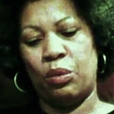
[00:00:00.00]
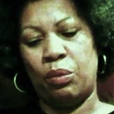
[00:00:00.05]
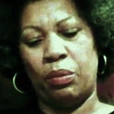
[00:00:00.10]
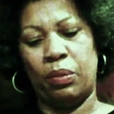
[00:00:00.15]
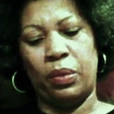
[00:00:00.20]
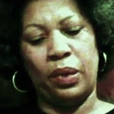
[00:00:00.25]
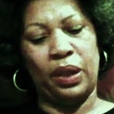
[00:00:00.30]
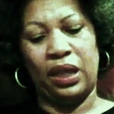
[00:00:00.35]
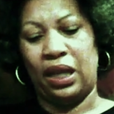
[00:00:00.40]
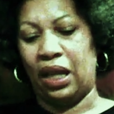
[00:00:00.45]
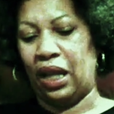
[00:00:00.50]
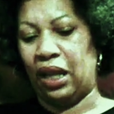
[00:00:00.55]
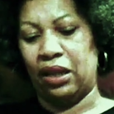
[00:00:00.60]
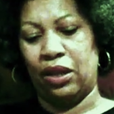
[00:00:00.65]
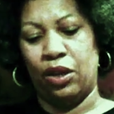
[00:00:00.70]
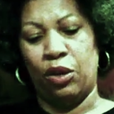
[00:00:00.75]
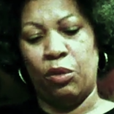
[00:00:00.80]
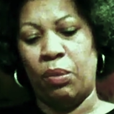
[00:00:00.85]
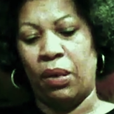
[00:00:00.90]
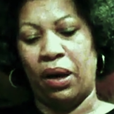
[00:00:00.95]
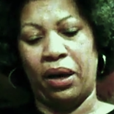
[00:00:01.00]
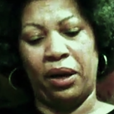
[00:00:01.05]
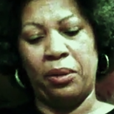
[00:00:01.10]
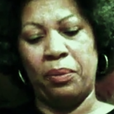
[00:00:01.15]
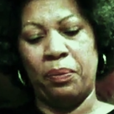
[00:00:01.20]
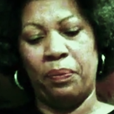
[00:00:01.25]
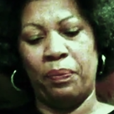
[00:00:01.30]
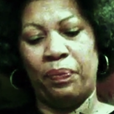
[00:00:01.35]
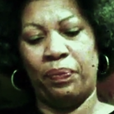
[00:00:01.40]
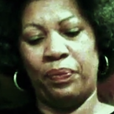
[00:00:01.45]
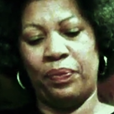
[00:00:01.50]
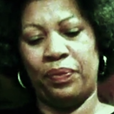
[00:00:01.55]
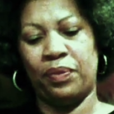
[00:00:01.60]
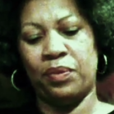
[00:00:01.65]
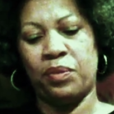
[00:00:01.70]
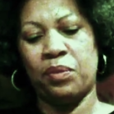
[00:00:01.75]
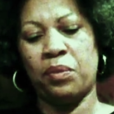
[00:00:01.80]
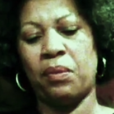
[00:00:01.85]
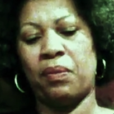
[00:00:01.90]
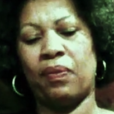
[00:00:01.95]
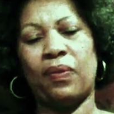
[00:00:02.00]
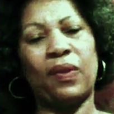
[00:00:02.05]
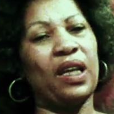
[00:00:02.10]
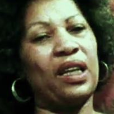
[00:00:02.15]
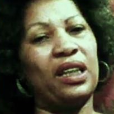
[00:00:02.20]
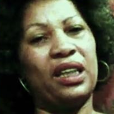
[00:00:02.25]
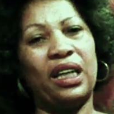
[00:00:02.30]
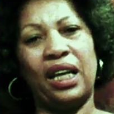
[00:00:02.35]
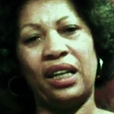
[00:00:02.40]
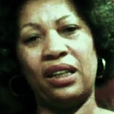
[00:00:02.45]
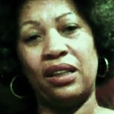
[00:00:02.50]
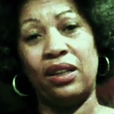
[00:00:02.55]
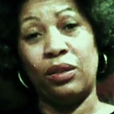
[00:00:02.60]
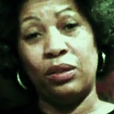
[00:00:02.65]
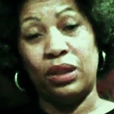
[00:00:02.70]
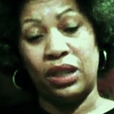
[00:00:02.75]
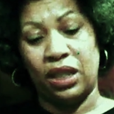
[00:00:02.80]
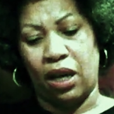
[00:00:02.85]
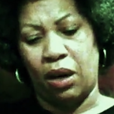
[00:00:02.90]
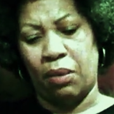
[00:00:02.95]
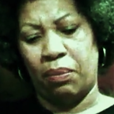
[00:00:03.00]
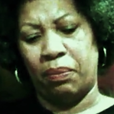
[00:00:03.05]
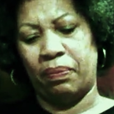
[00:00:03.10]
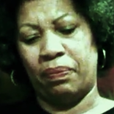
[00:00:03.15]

but it had no bottom and it had no top,